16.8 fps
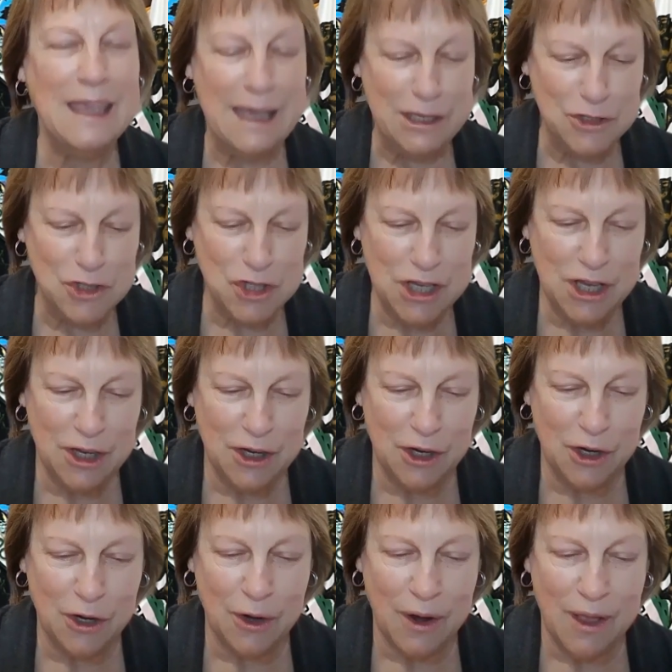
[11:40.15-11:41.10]
each
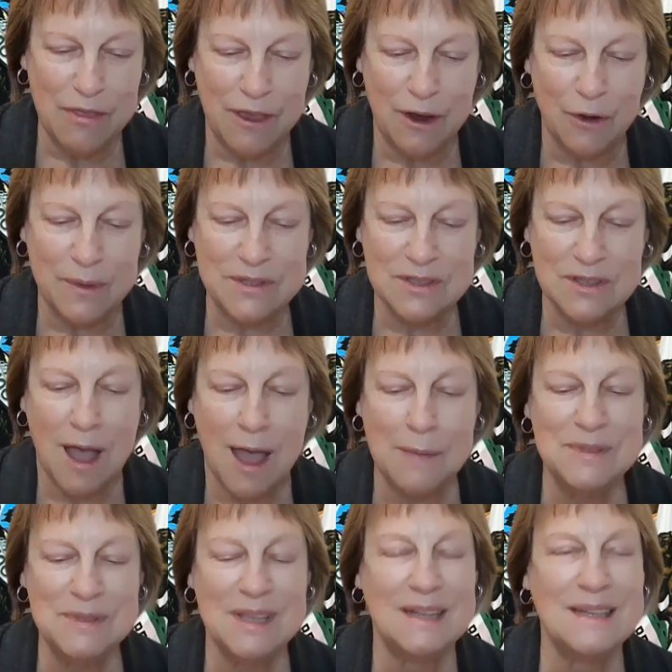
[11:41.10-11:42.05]
year there is
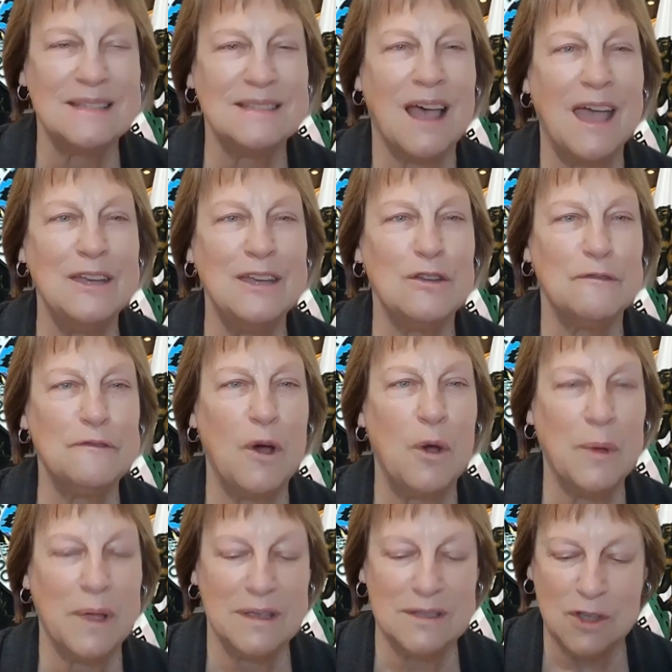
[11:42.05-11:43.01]
time set aside to
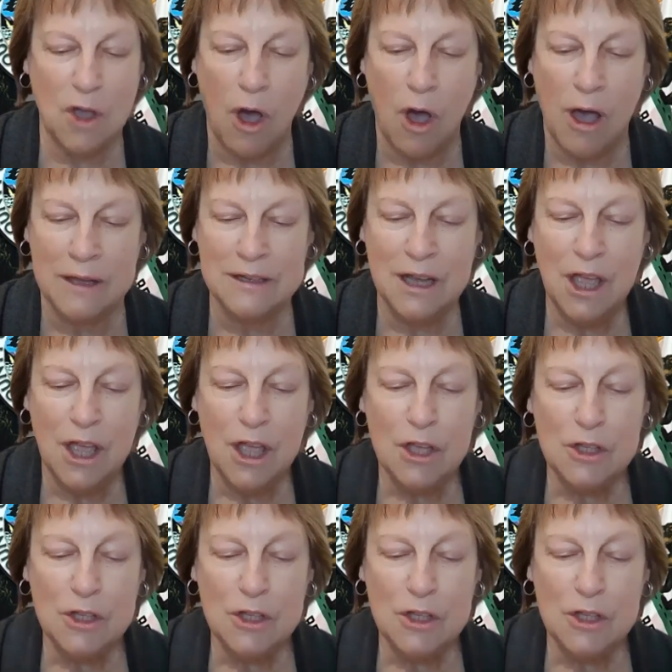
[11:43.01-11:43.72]
focus on